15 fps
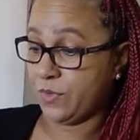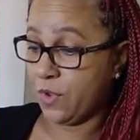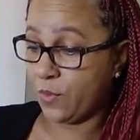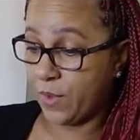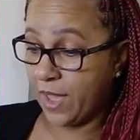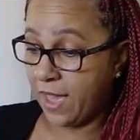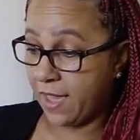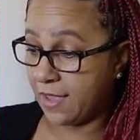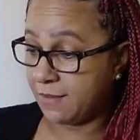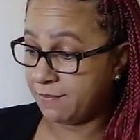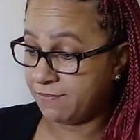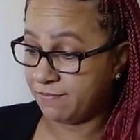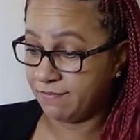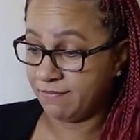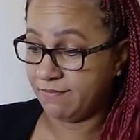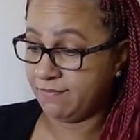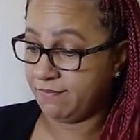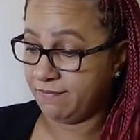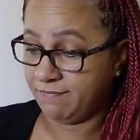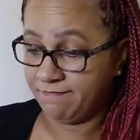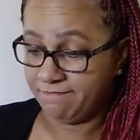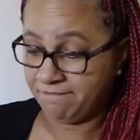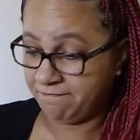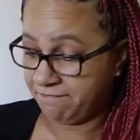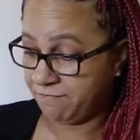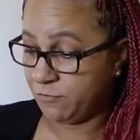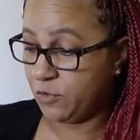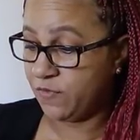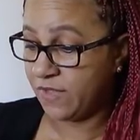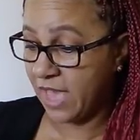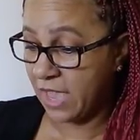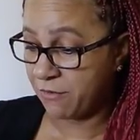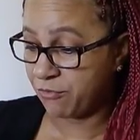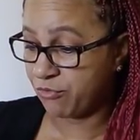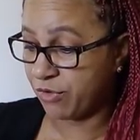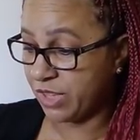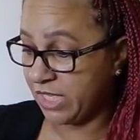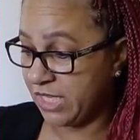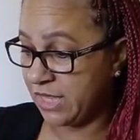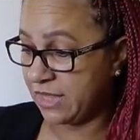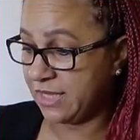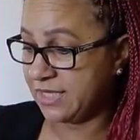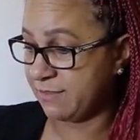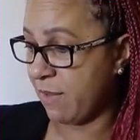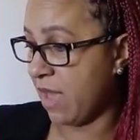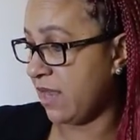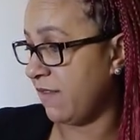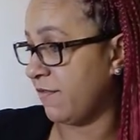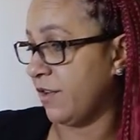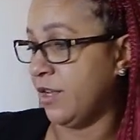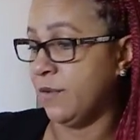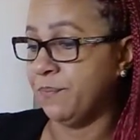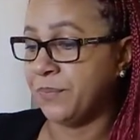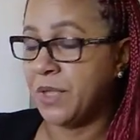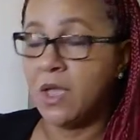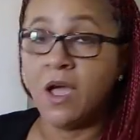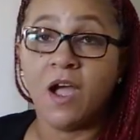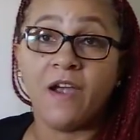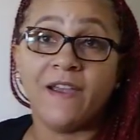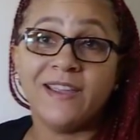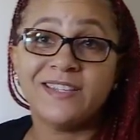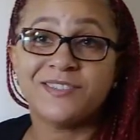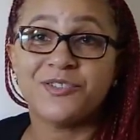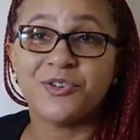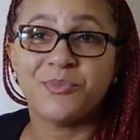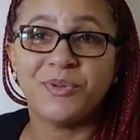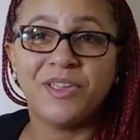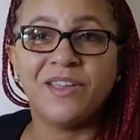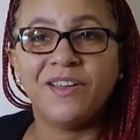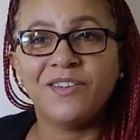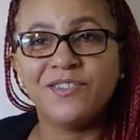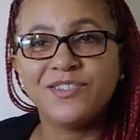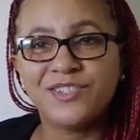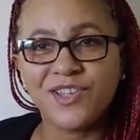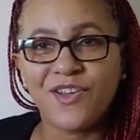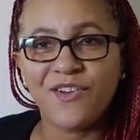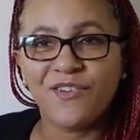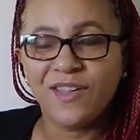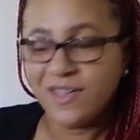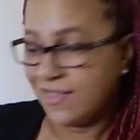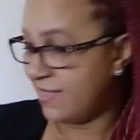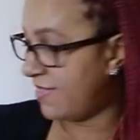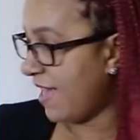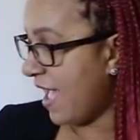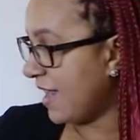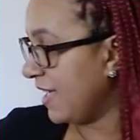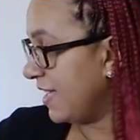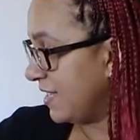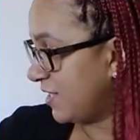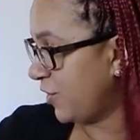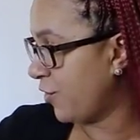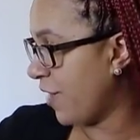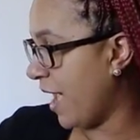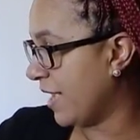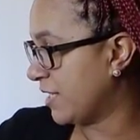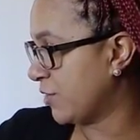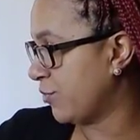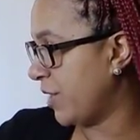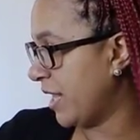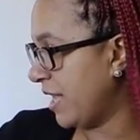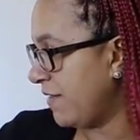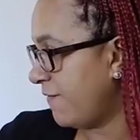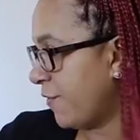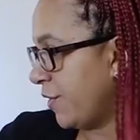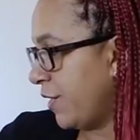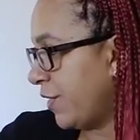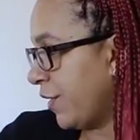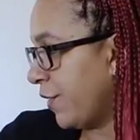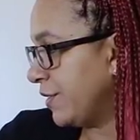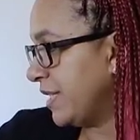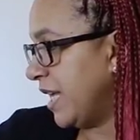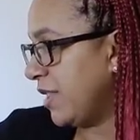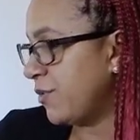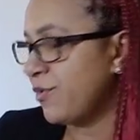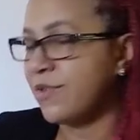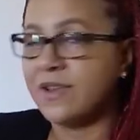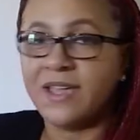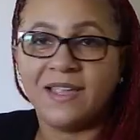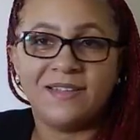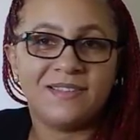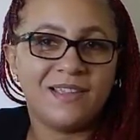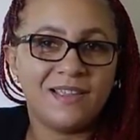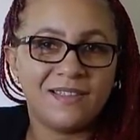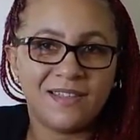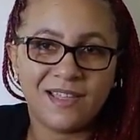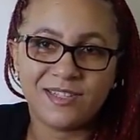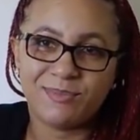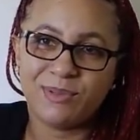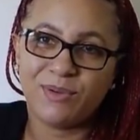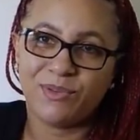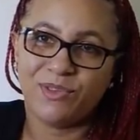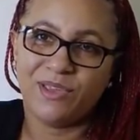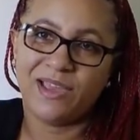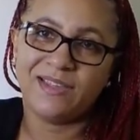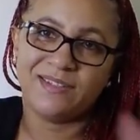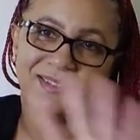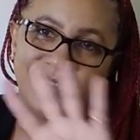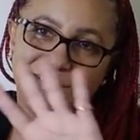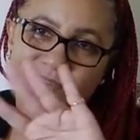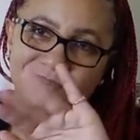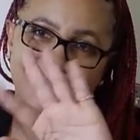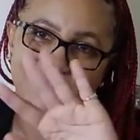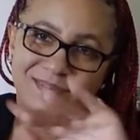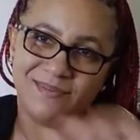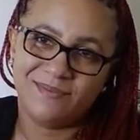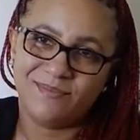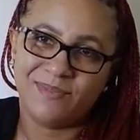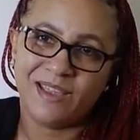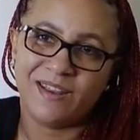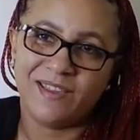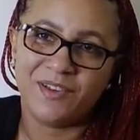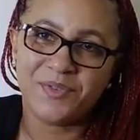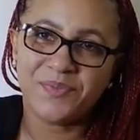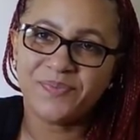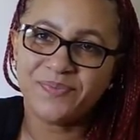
okay? You've got really good things spawning for you. All right, Scorpio, so that is your ex reading for the 13th through the 19th, and I'll speak with you guys soon. Bye now.